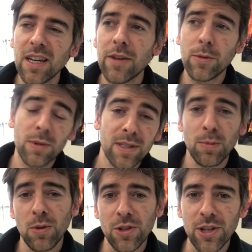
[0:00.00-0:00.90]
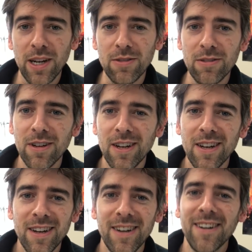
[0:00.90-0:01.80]
If you want to support the channel,
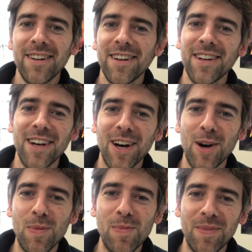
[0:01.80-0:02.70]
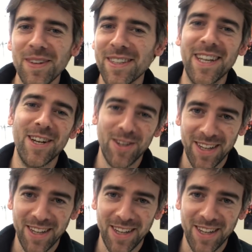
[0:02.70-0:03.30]
then